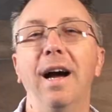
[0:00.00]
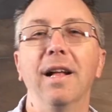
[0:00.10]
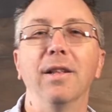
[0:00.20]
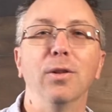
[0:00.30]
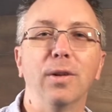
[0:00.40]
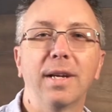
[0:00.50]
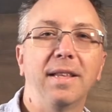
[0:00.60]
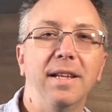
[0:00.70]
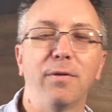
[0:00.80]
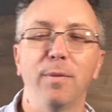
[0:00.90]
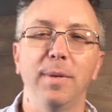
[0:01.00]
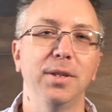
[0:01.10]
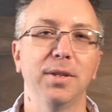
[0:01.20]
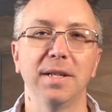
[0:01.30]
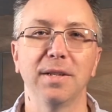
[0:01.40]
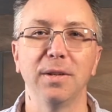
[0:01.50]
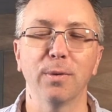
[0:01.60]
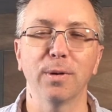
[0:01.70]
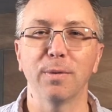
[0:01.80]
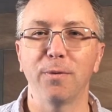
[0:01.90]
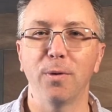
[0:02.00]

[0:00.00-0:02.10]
Look at the information that's in the worship